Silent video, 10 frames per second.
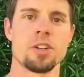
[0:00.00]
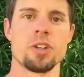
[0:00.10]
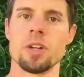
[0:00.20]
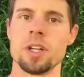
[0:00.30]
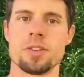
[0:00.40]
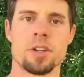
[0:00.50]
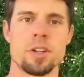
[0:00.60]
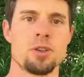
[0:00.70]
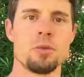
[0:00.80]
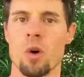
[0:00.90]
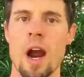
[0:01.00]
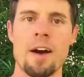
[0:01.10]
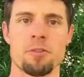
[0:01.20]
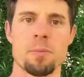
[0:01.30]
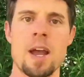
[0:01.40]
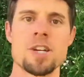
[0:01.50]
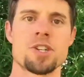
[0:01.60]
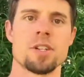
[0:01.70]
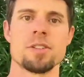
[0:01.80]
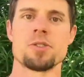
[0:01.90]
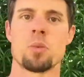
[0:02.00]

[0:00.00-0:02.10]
Do you need to do more affirmations?